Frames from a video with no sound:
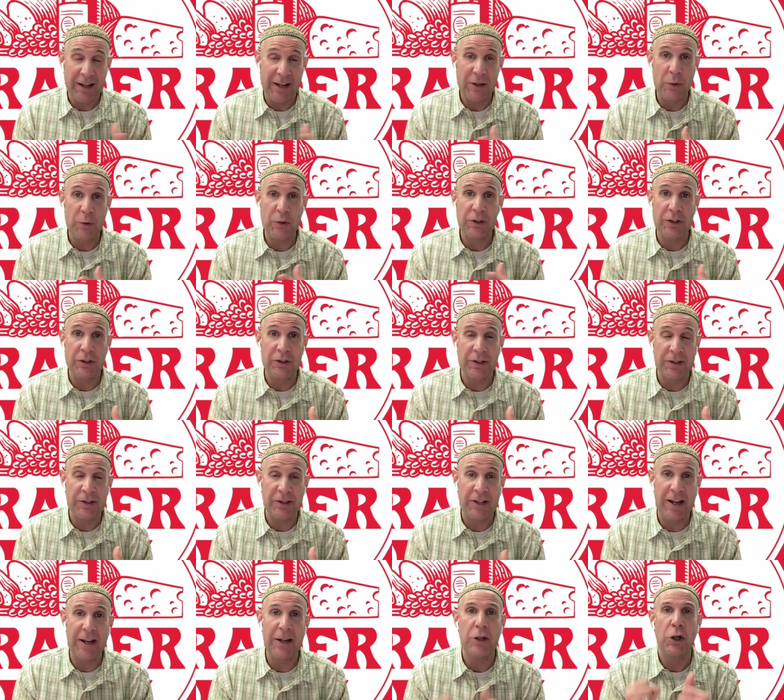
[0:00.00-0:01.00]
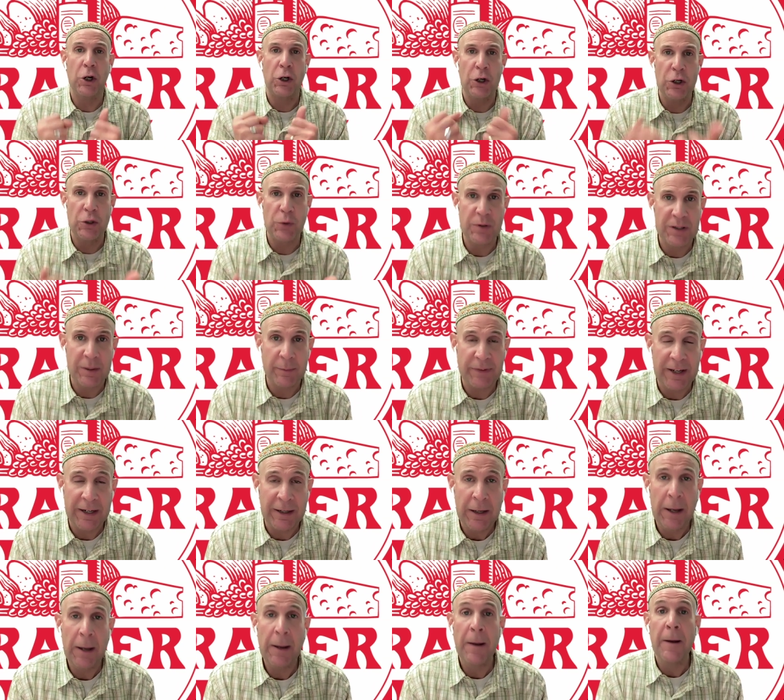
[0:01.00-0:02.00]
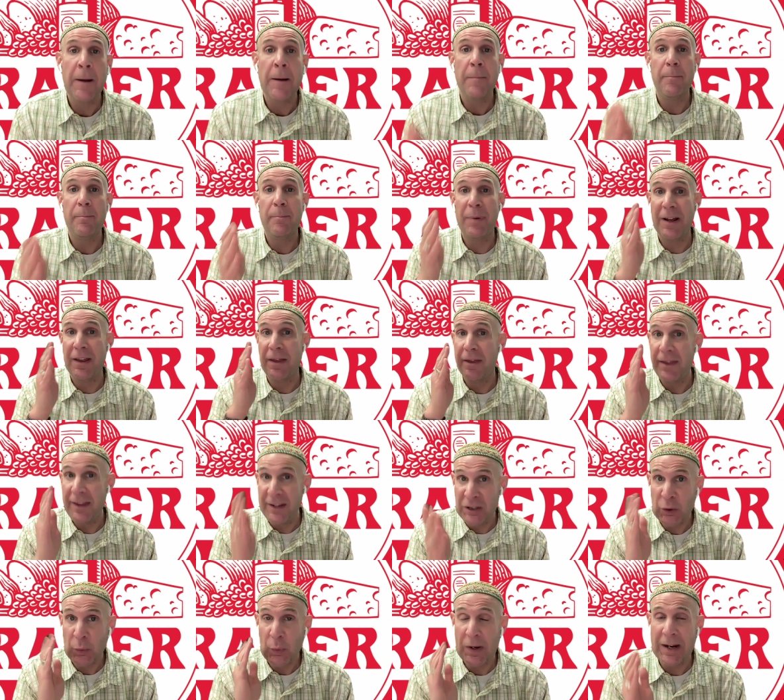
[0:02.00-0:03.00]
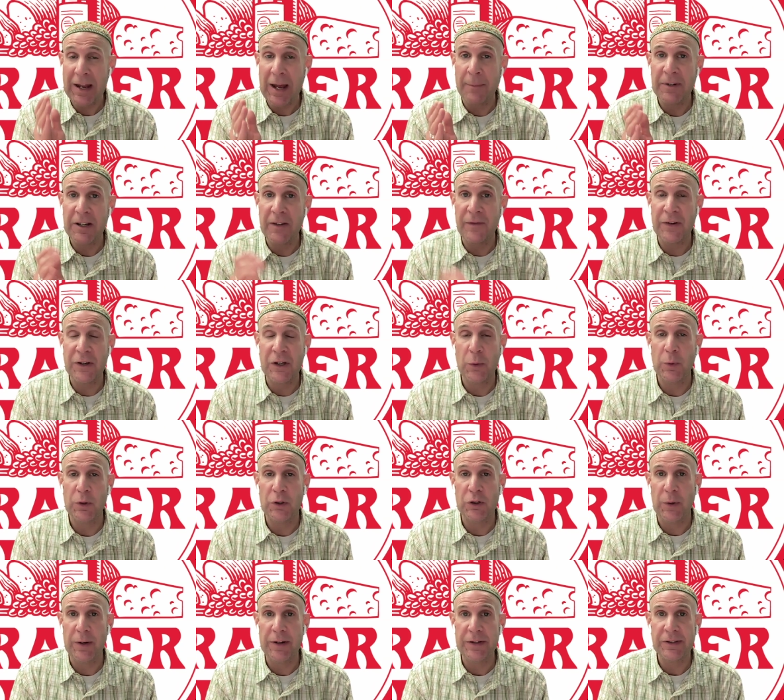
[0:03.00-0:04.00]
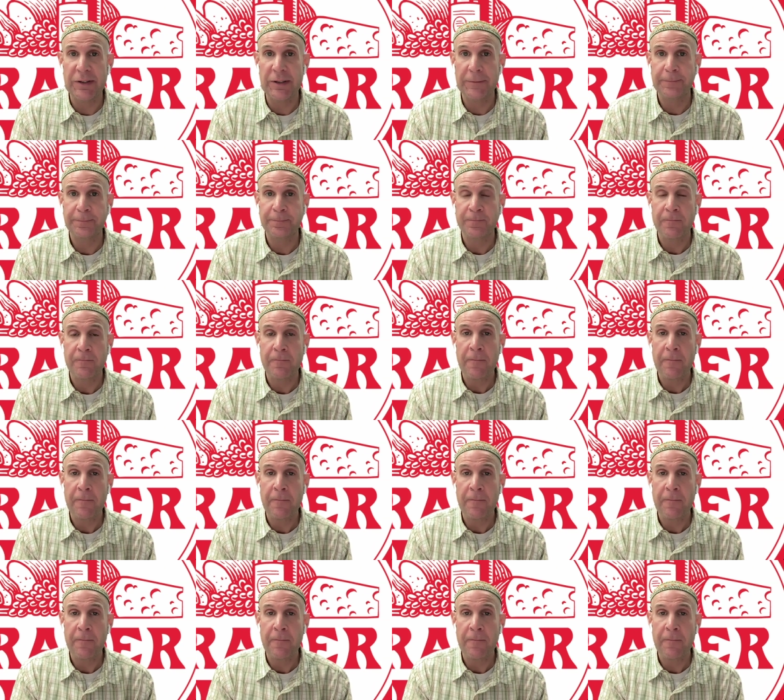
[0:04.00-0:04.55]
I usually just say you're going to do something, but this week I'm giving you a choice.